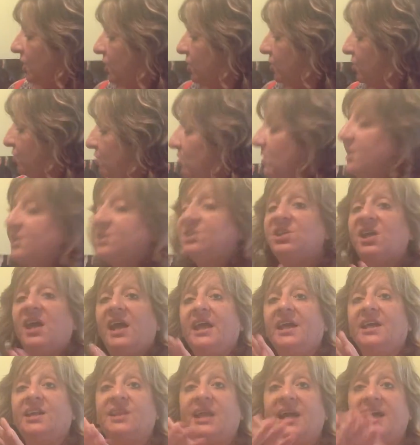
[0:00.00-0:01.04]
You could
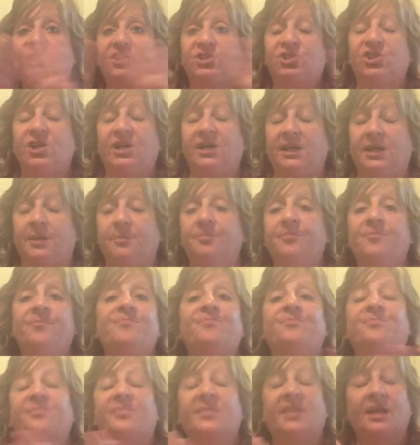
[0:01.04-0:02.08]
take that chicken,
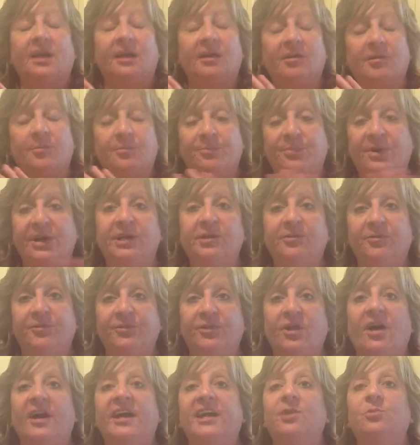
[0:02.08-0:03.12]

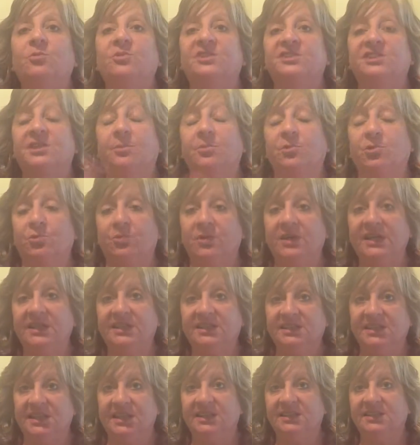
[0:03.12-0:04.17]
butterfly it with some Greek
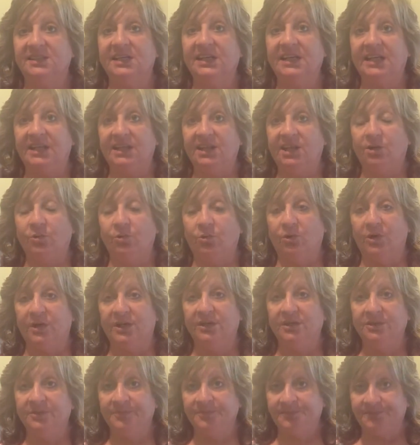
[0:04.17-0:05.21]
seasoning and the
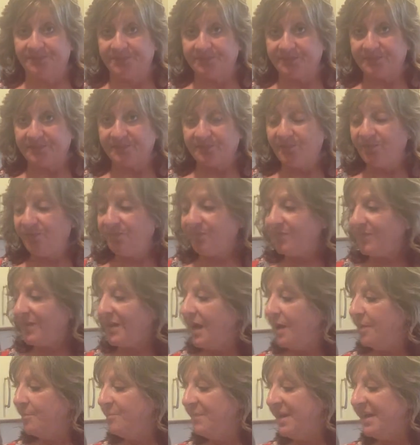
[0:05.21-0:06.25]
oil,
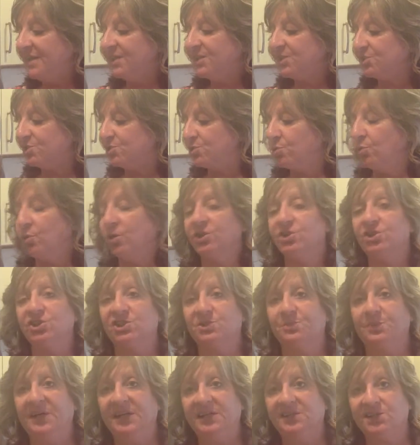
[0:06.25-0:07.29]
make this
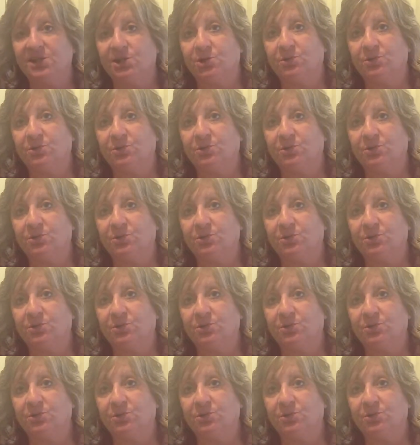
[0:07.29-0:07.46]
gorgeous pizza